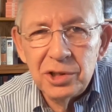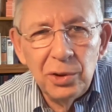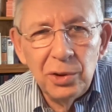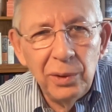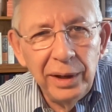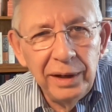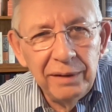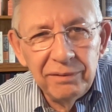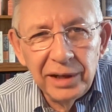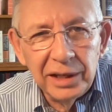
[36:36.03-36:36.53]

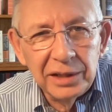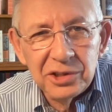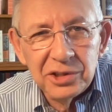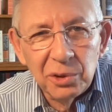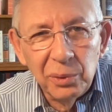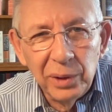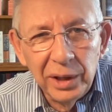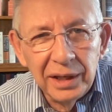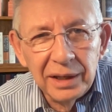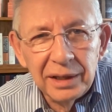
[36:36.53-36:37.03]
2 evenings
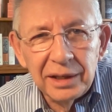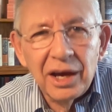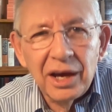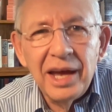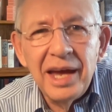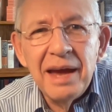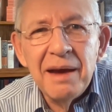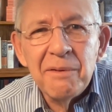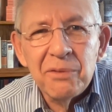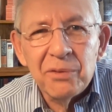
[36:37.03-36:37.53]
a week,
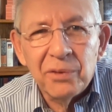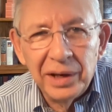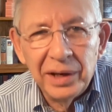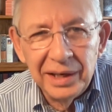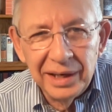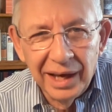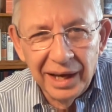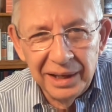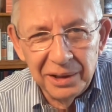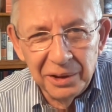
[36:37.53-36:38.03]
every
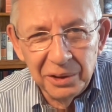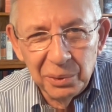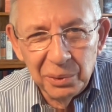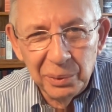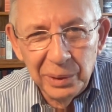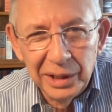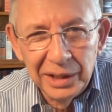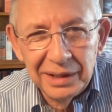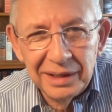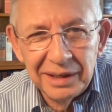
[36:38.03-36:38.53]
night of the
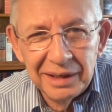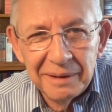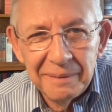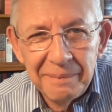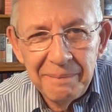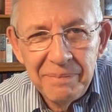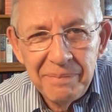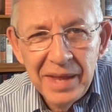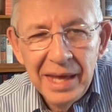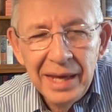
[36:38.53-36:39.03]
week.
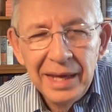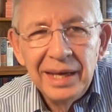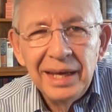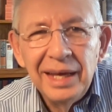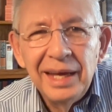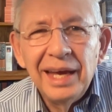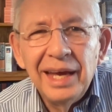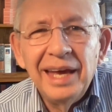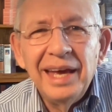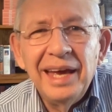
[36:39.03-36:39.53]

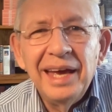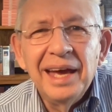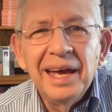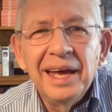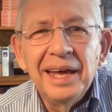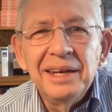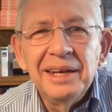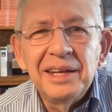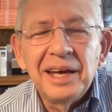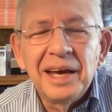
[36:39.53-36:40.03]

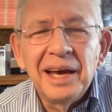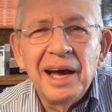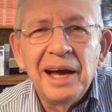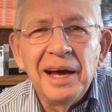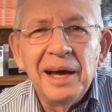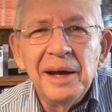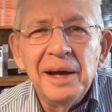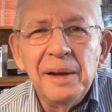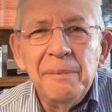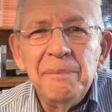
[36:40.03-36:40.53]
And
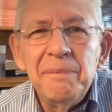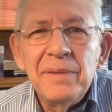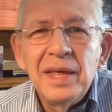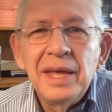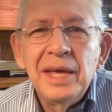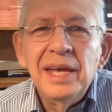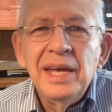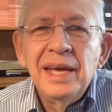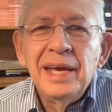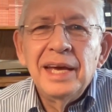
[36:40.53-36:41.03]

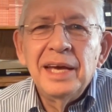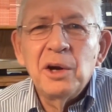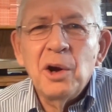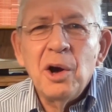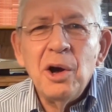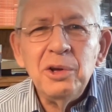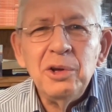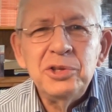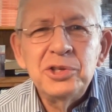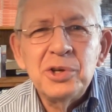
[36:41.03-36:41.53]
it
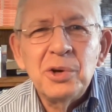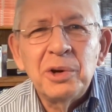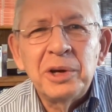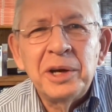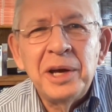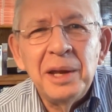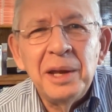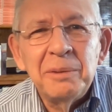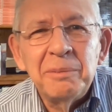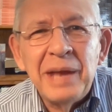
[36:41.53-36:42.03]
also
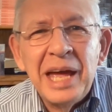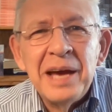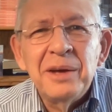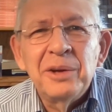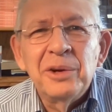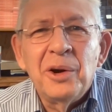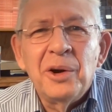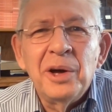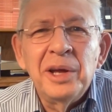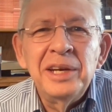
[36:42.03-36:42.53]
cut
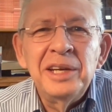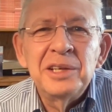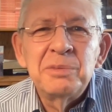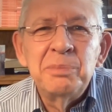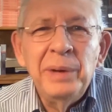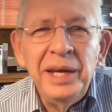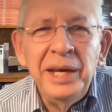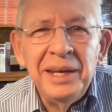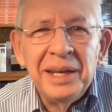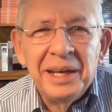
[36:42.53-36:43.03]
down on his
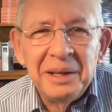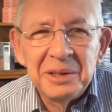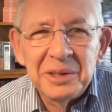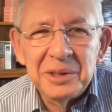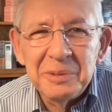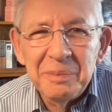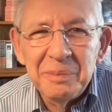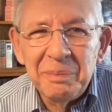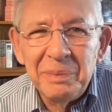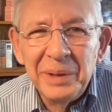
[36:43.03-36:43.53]

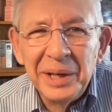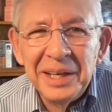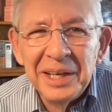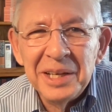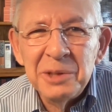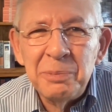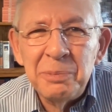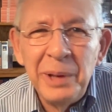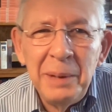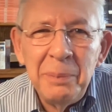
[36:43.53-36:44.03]
meetings
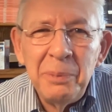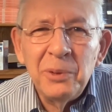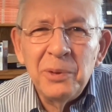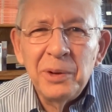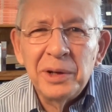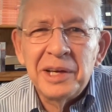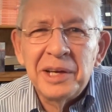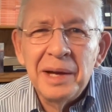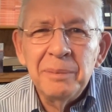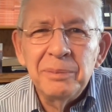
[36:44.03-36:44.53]
because people
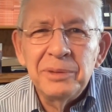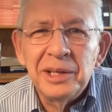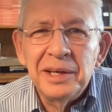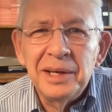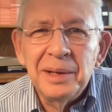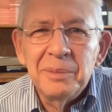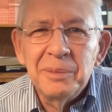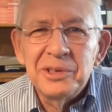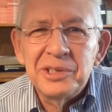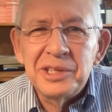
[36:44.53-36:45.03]
would come to
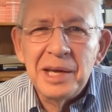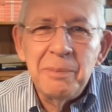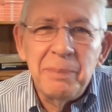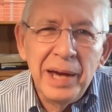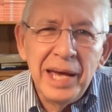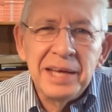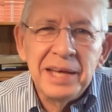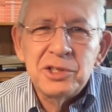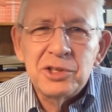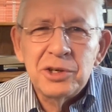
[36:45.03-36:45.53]
him and say,
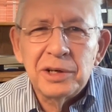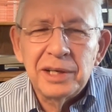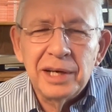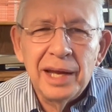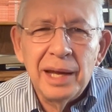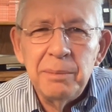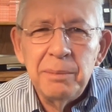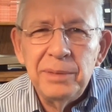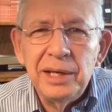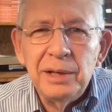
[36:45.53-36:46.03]
Pastor, can
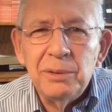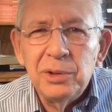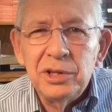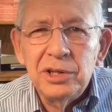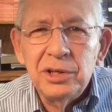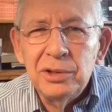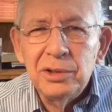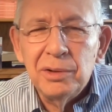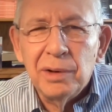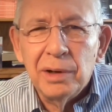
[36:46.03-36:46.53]
I meet with
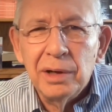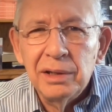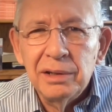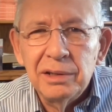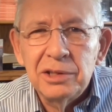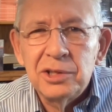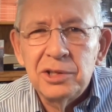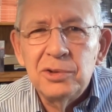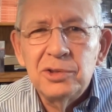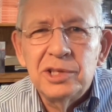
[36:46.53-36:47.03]
you
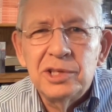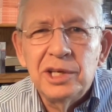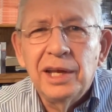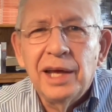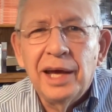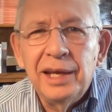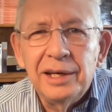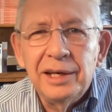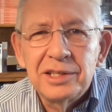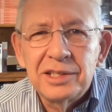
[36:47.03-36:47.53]
on Tuesday
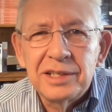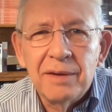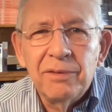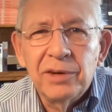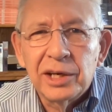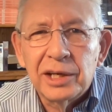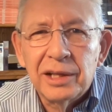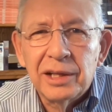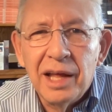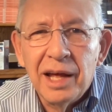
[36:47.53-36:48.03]
night at
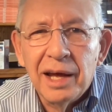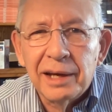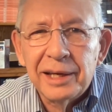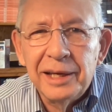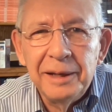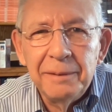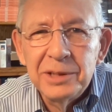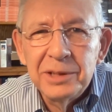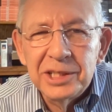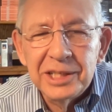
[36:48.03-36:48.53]
7 o'clock?
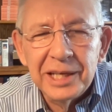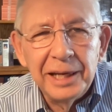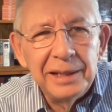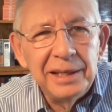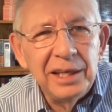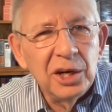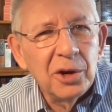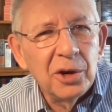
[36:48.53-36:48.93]
He would say,